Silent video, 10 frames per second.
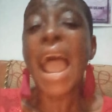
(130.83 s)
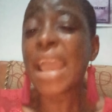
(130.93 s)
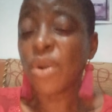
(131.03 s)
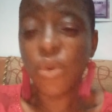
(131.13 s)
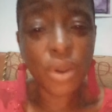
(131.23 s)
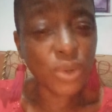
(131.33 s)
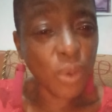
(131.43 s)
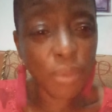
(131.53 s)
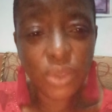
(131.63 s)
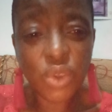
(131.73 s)
I don't want
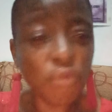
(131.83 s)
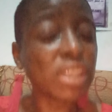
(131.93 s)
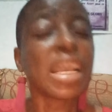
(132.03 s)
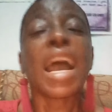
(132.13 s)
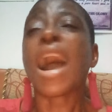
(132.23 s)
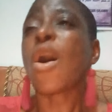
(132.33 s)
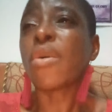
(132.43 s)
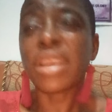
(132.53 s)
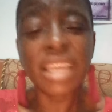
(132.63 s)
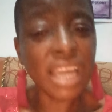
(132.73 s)
no more new friends. I
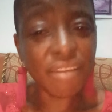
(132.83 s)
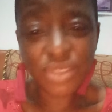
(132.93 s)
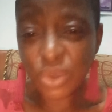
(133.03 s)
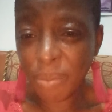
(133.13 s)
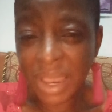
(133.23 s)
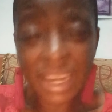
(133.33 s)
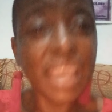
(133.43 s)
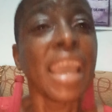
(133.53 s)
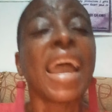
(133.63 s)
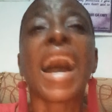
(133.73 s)
already have too
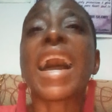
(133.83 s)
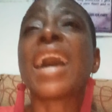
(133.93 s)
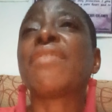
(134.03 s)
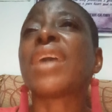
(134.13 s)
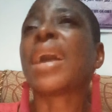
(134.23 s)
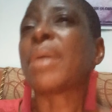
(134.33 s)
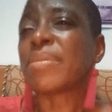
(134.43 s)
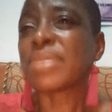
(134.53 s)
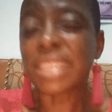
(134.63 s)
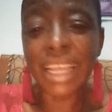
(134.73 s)
many.
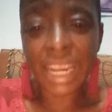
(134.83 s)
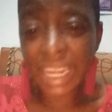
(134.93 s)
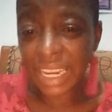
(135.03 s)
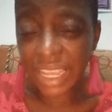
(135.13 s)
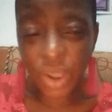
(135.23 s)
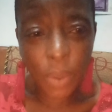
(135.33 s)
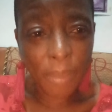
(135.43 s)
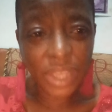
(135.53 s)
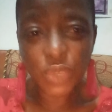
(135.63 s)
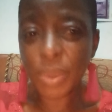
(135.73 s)
I'm still cleaning
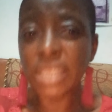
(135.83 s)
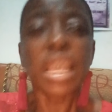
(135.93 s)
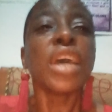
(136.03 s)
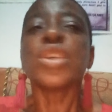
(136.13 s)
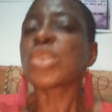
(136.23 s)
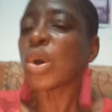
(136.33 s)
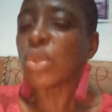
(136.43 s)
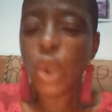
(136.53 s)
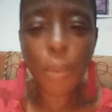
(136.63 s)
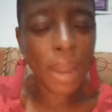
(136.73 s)
up my space. So
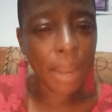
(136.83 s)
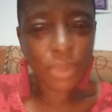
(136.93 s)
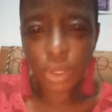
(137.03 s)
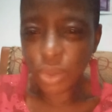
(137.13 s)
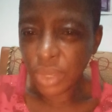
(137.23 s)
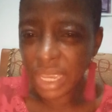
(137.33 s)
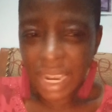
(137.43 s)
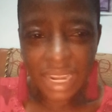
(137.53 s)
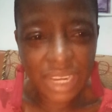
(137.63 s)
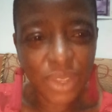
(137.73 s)
nope, I'm not looking
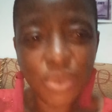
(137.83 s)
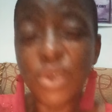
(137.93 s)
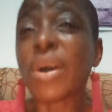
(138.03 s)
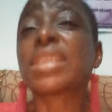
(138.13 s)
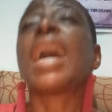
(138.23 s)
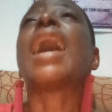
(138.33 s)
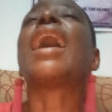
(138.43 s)
at any new one.